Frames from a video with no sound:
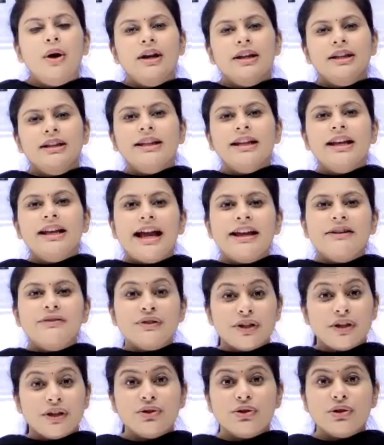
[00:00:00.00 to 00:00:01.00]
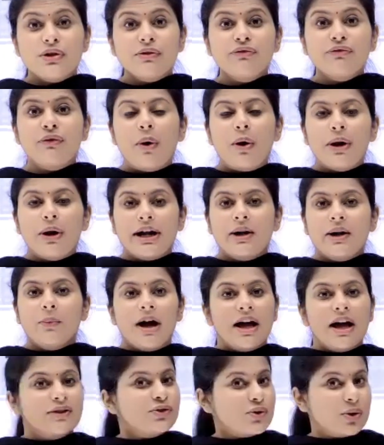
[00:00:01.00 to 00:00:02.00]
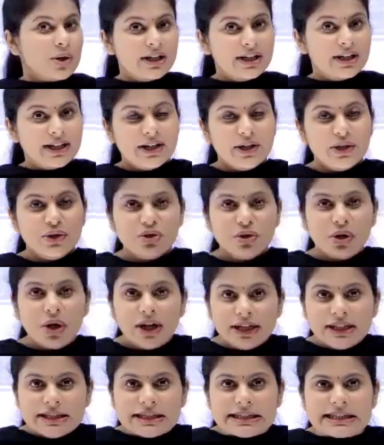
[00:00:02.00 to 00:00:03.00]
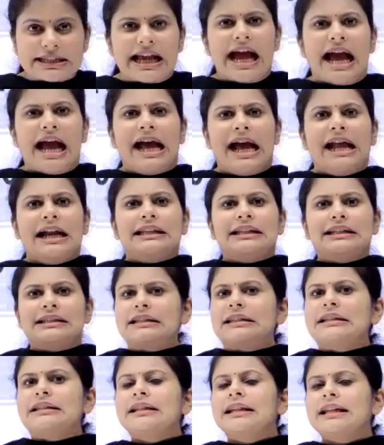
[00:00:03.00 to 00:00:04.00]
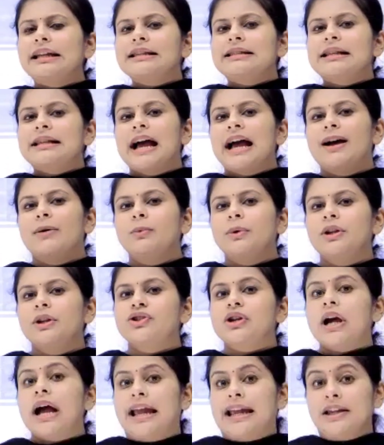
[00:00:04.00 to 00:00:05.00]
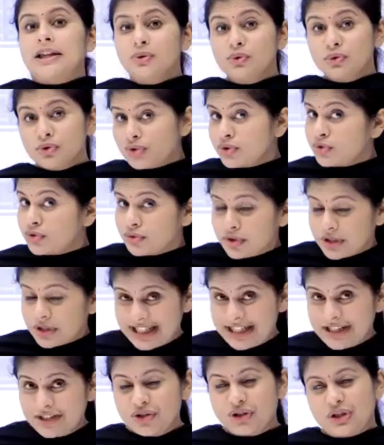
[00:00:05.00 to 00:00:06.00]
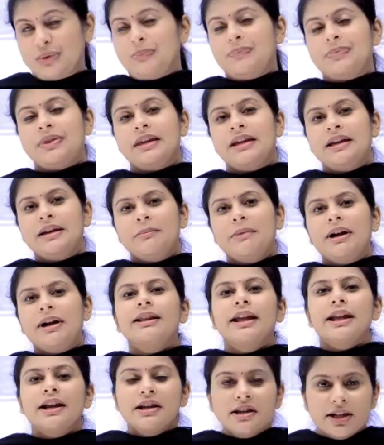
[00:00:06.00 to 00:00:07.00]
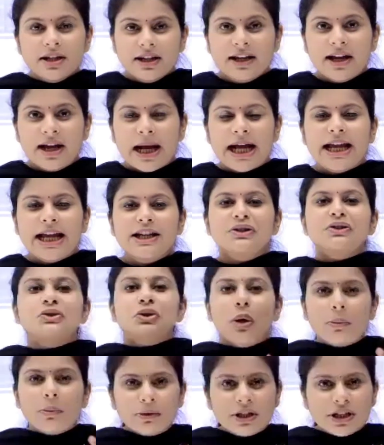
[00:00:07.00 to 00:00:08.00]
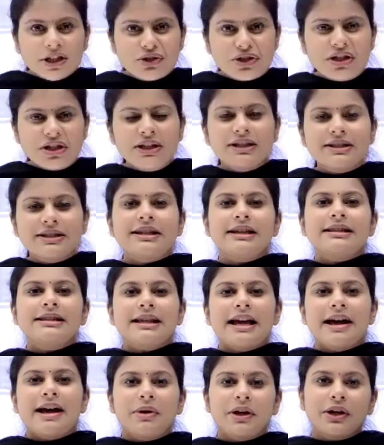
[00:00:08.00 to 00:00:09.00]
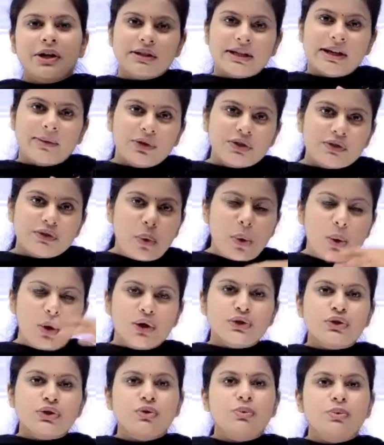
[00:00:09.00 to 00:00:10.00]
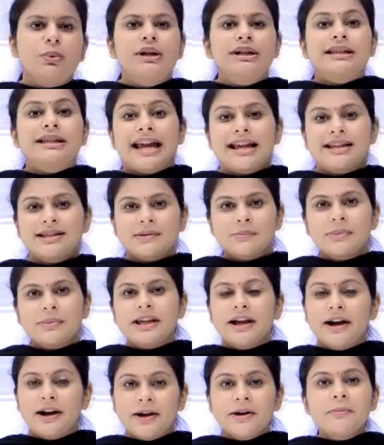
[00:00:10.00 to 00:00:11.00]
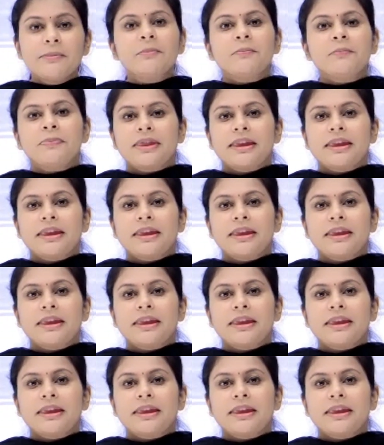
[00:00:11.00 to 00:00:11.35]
all in the live session for Advanced Audit and Assurance. And this is an exam which I used to teach, but then I stopped teaching this exam because I was focused towards SBR.